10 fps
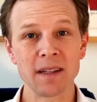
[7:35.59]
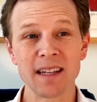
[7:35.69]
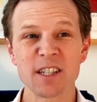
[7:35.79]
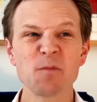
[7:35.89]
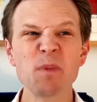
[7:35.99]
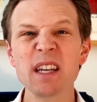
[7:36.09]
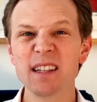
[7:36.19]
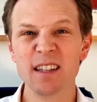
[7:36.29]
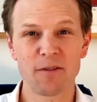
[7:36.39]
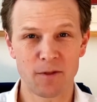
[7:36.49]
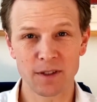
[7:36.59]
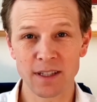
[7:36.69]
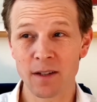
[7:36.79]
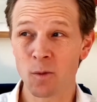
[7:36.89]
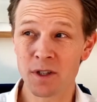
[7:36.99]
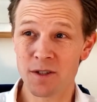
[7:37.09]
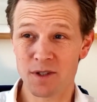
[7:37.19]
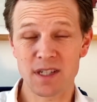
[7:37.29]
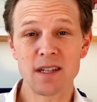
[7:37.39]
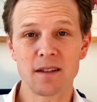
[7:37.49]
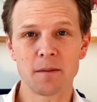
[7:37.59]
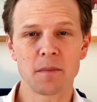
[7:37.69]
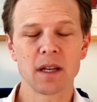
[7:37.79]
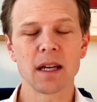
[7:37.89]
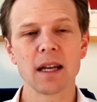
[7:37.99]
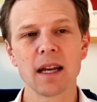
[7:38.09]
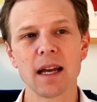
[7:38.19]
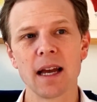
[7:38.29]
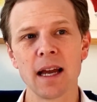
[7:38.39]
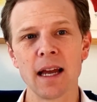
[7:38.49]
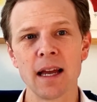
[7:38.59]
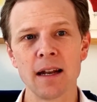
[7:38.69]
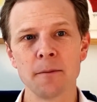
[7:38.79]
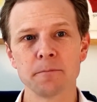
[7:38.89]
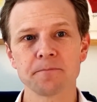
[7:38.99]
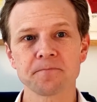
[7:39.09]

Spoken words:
and they speak differently when you see them. And